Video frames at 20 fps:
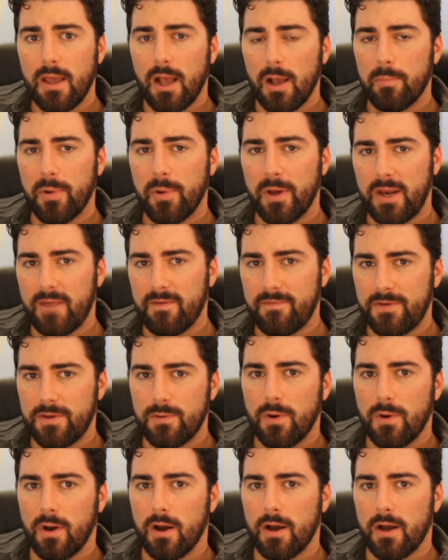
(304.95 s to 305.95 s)
But if
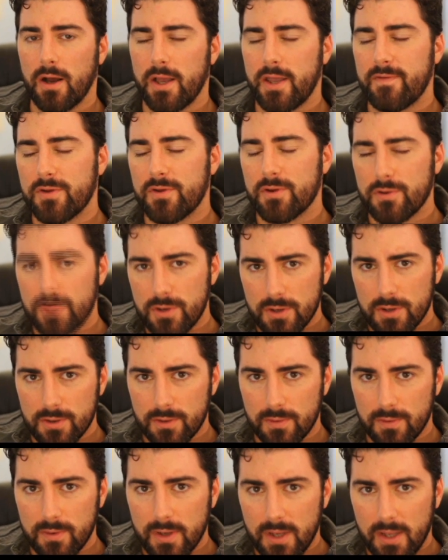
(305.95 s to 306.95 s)
you're
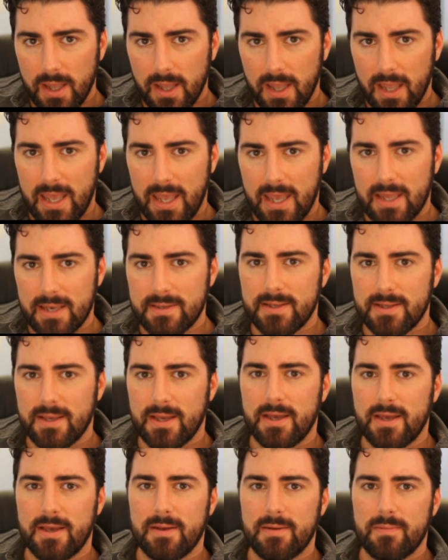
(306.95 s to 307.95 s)
new and
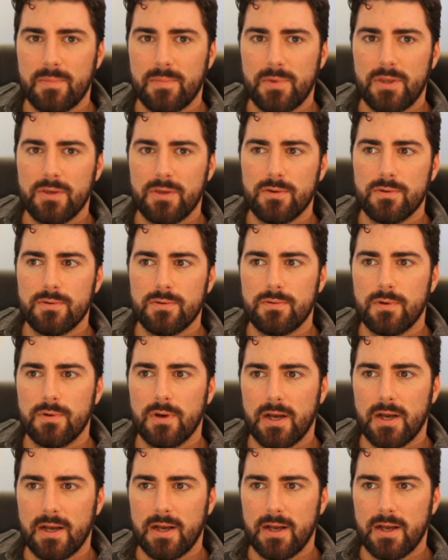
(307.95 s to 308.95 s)
you
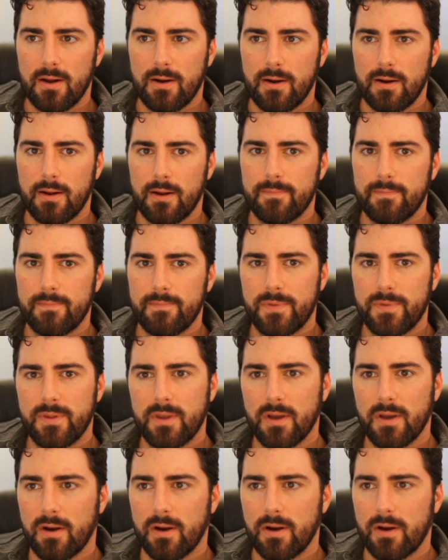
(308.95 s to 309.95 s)

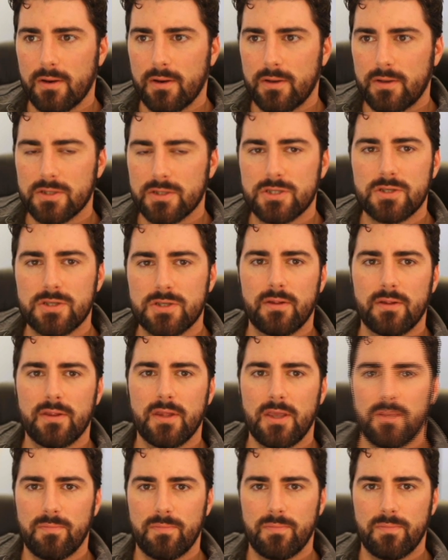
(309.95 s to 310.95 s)
are concerned that
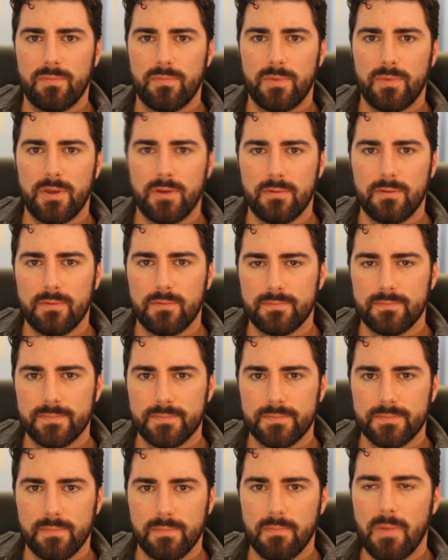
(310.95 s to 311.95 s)
you
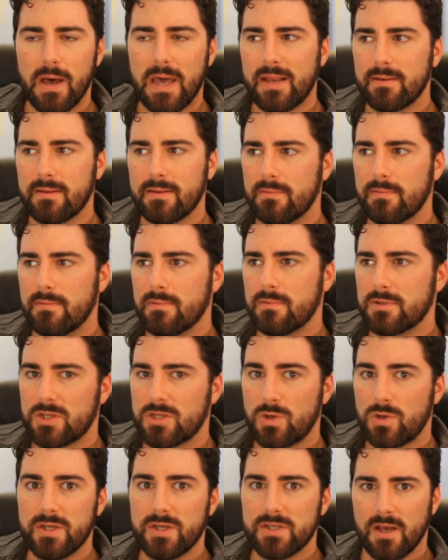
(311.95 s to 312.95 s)
might
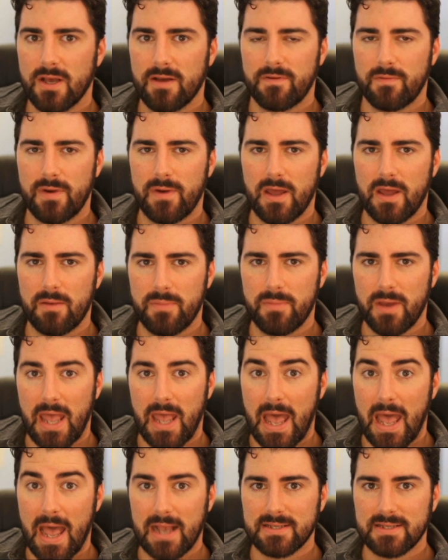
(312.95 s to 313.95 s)
squeeze off a round by
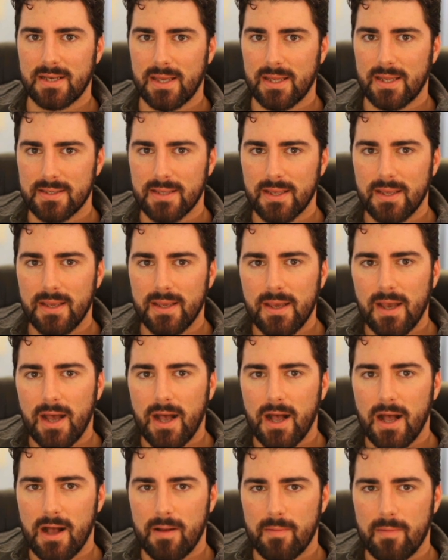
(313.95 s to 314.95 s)
accident,
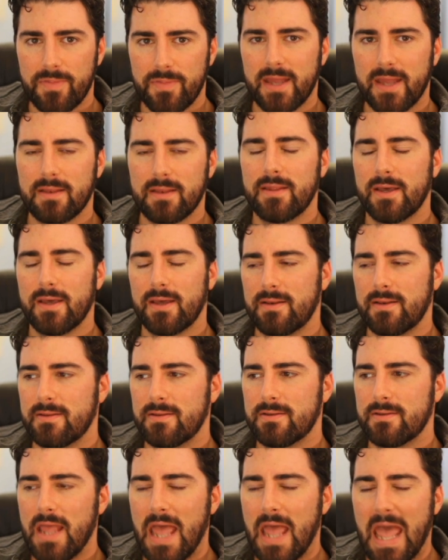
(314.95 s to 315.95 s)
that
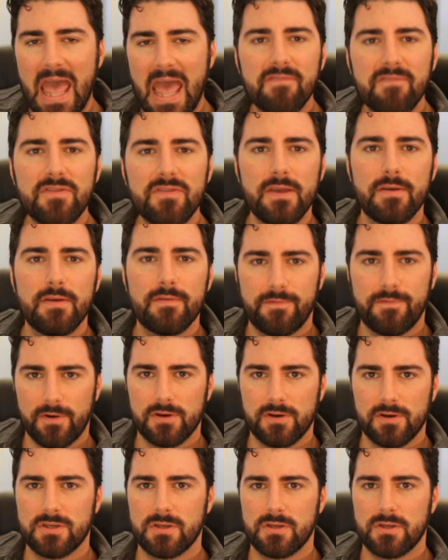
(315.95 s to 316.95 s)
heavy
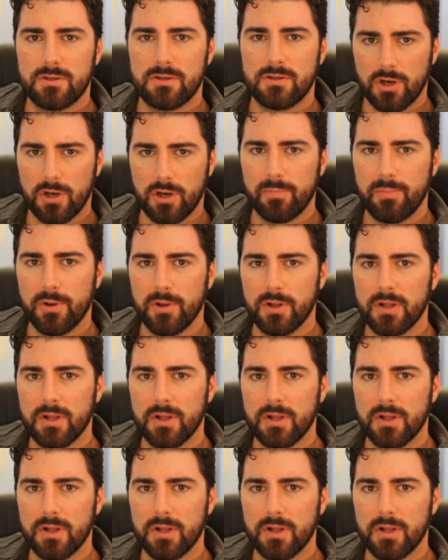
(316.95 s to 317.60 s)
first trigger pull